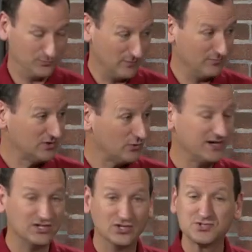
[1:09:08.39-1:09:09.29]
When we create
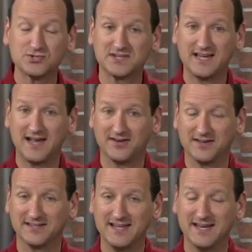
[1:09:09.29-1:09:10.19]
a user account
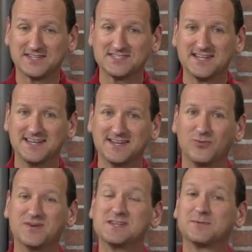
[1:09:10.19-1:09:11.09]
in Linux,
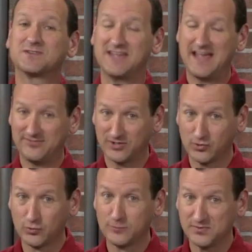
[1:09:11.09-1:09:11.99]
we typically have a
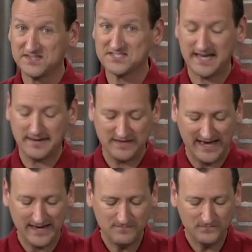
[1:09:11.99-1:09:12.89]
group with the same
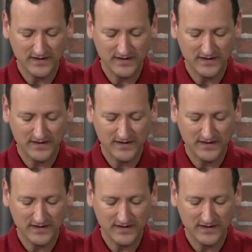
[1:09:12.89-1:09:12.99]
name.